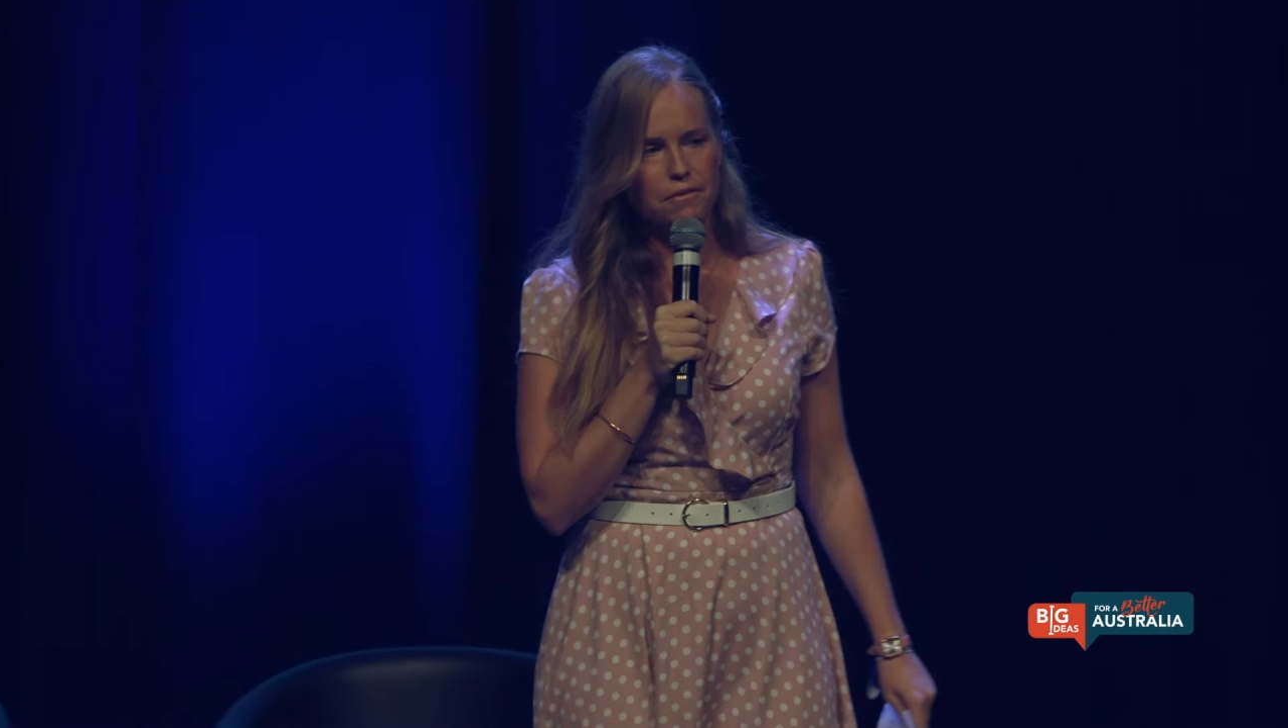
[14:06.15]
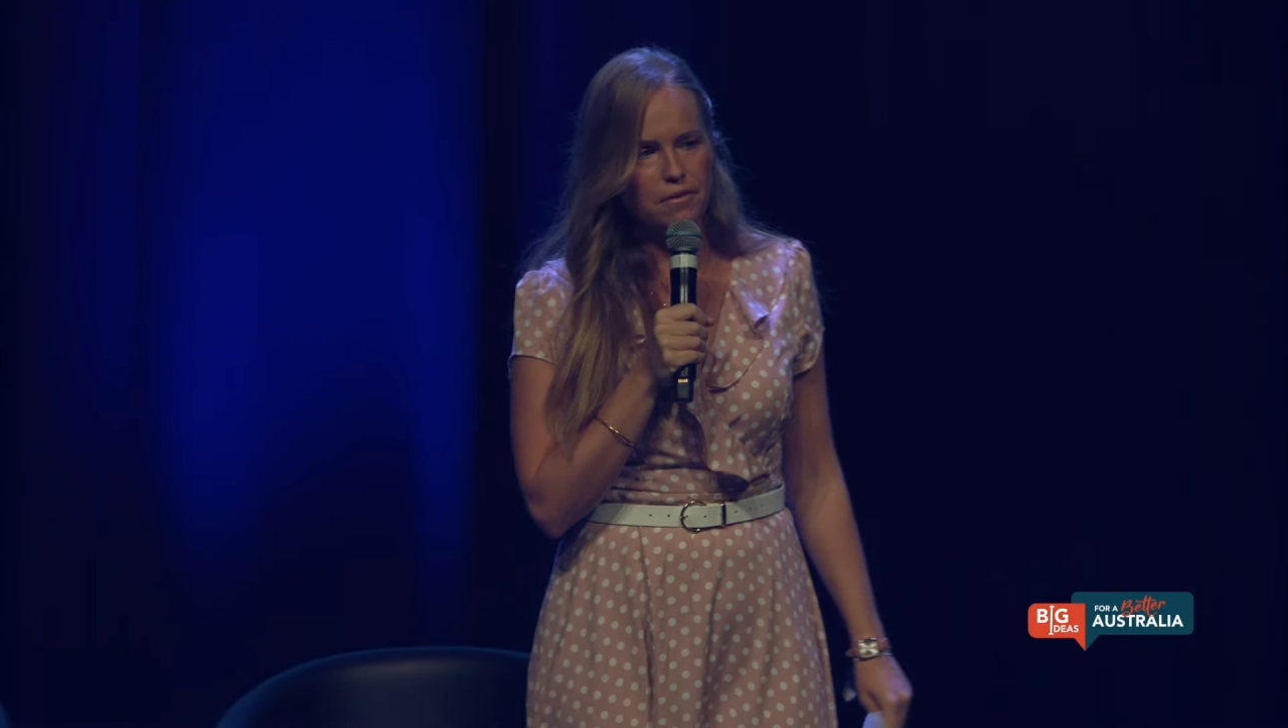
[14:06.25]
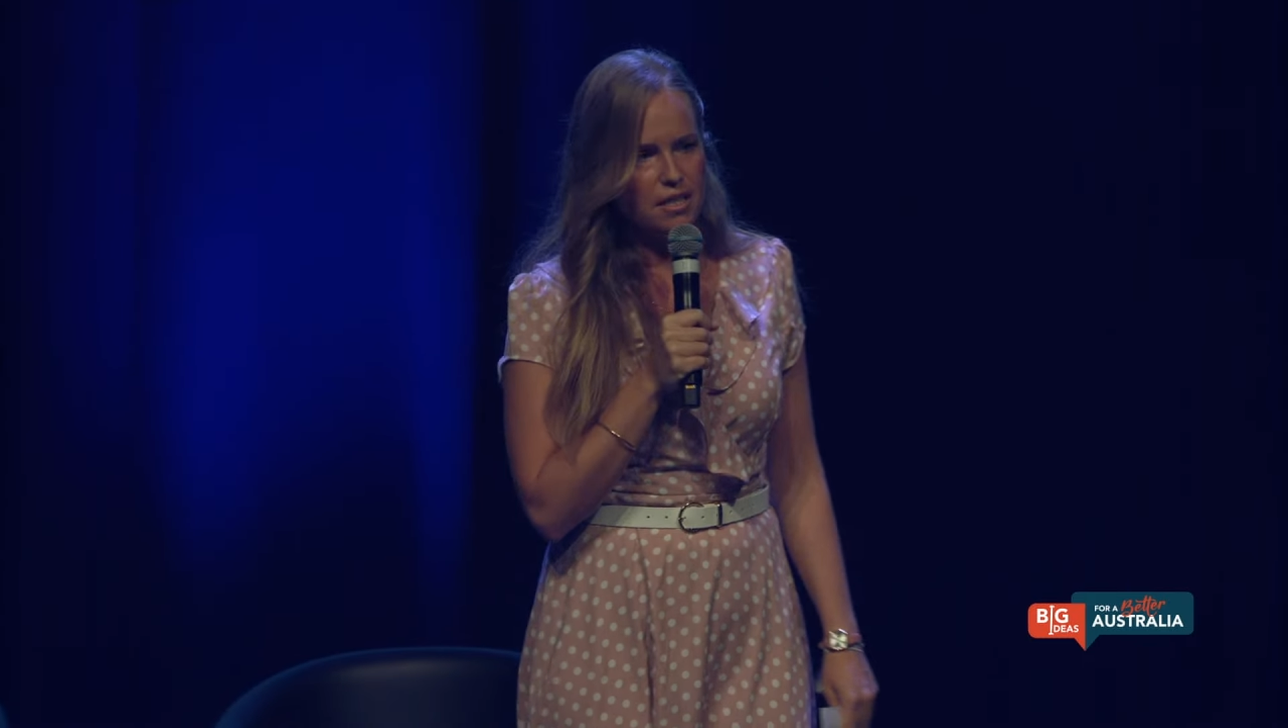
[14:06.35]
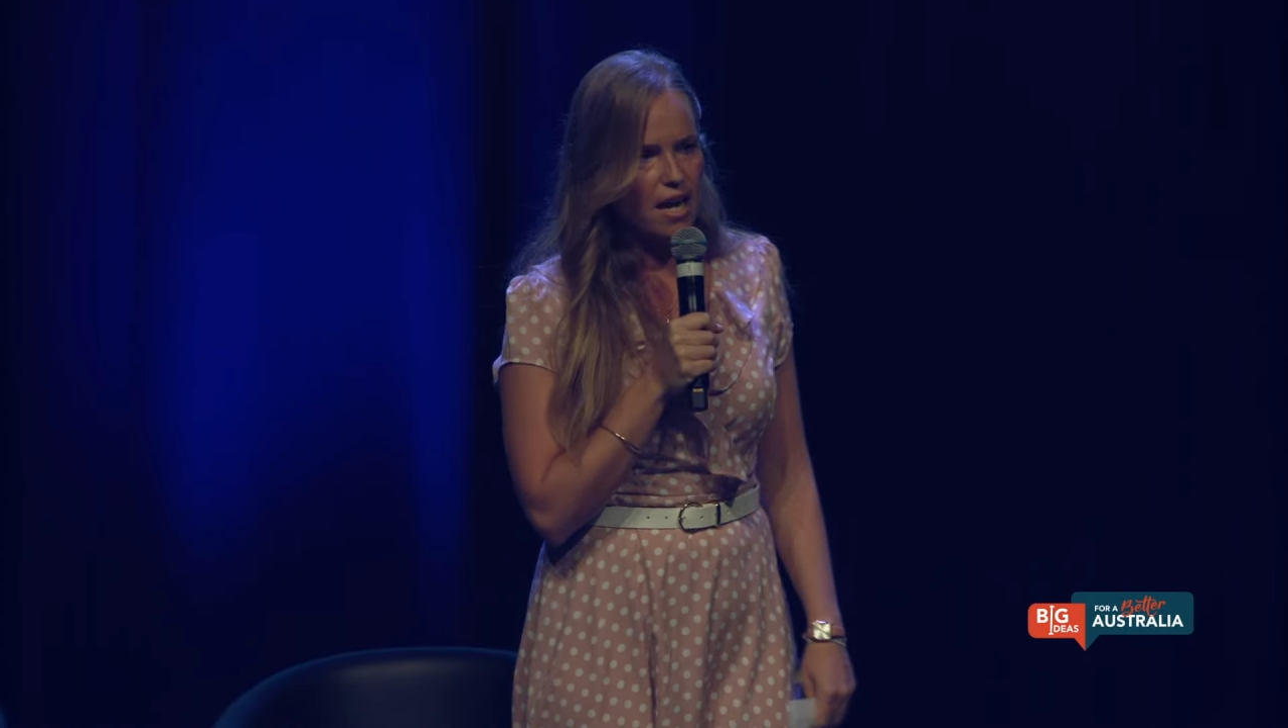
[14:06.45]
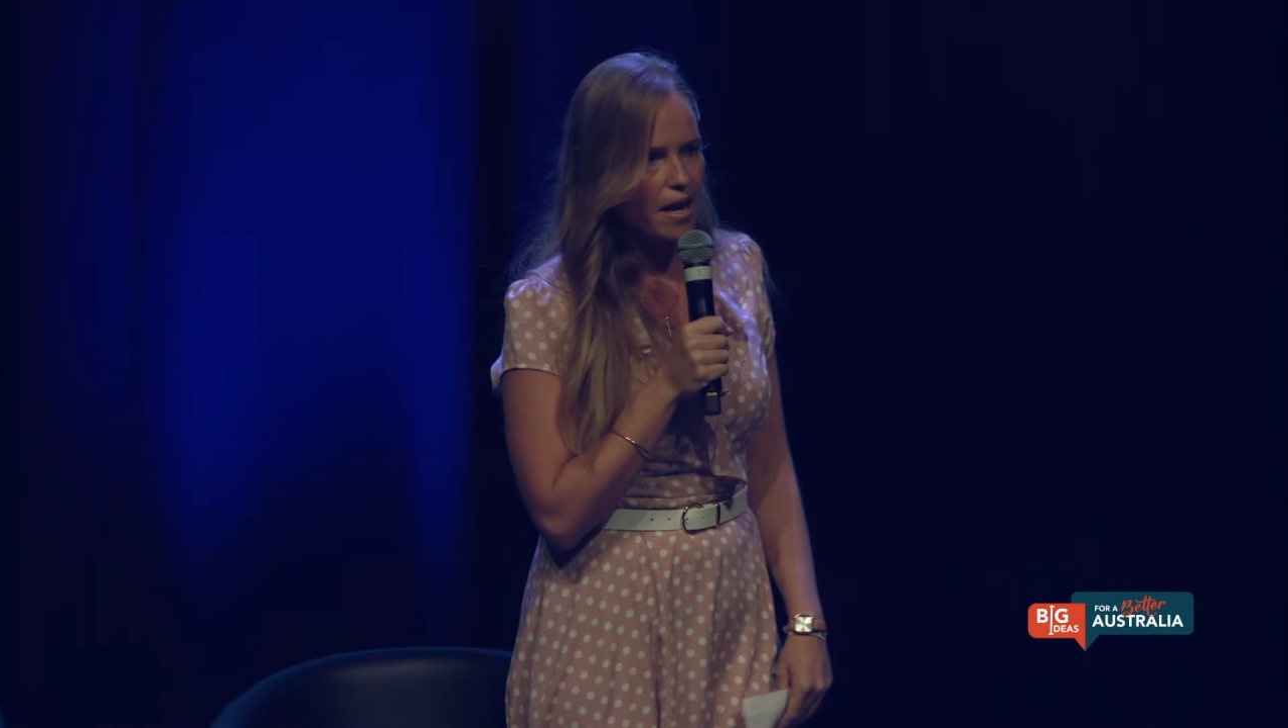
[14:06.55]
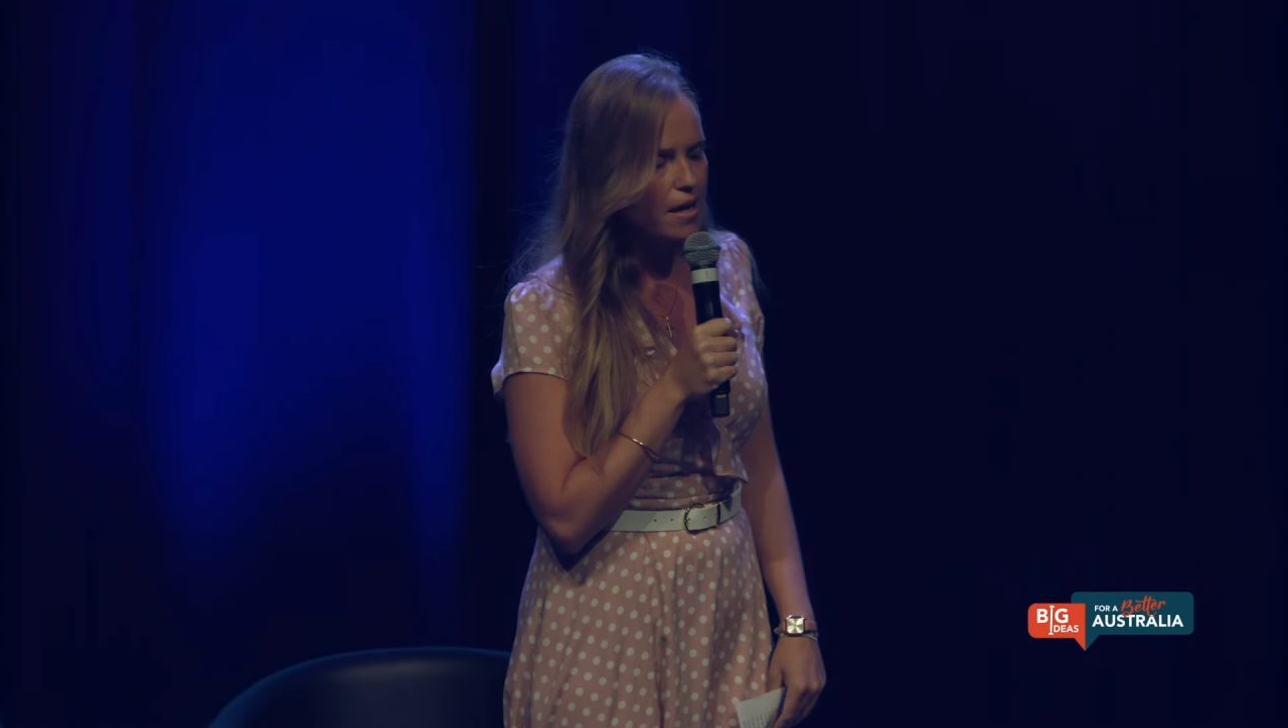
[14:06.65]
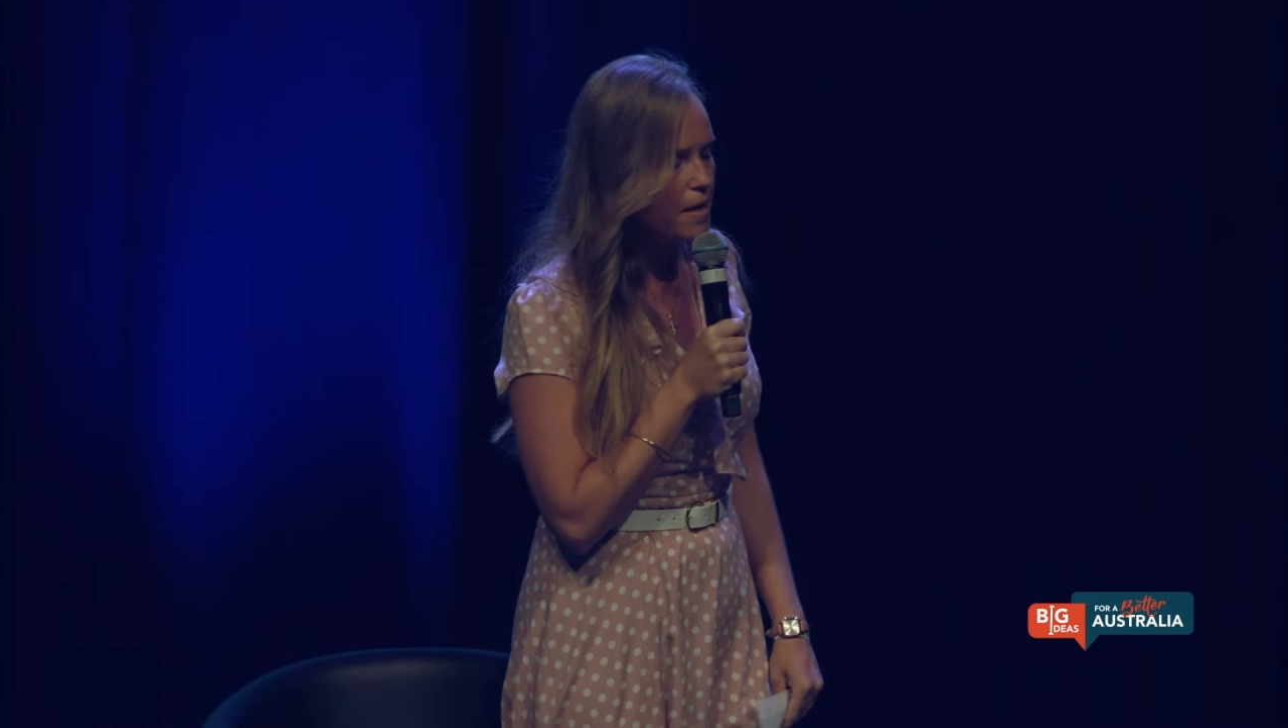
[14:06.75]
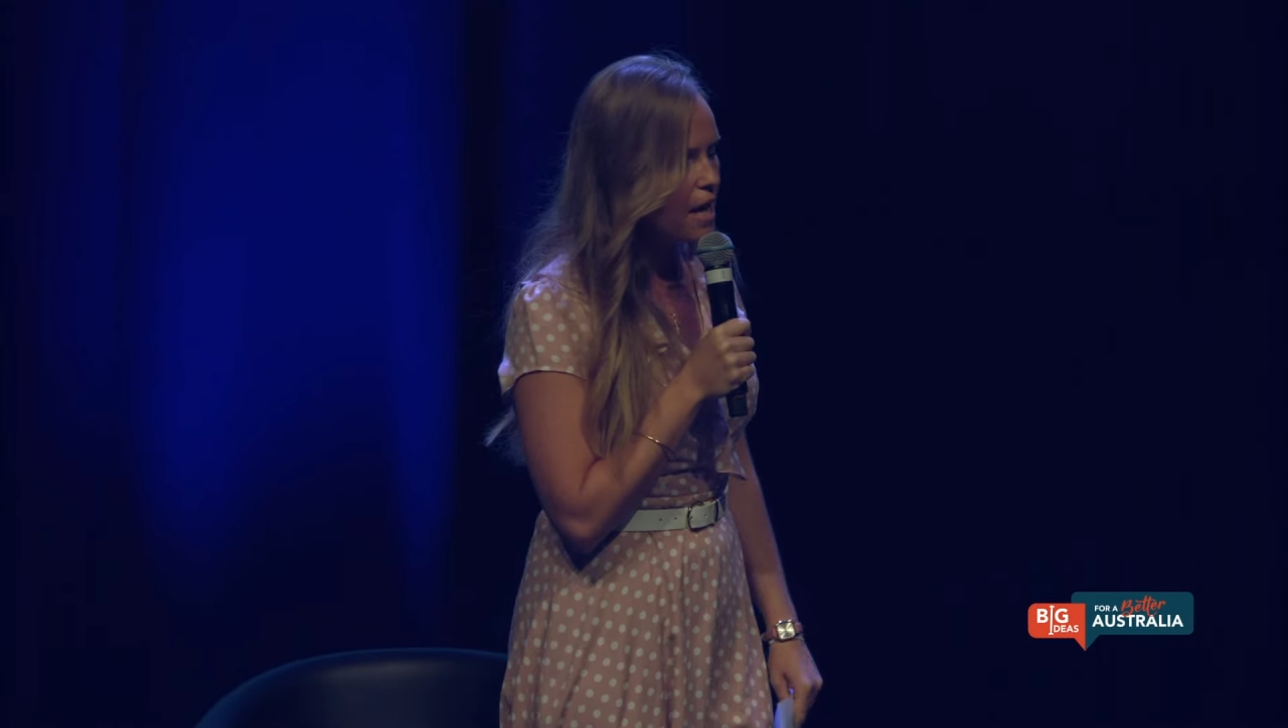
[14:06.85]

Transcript: today.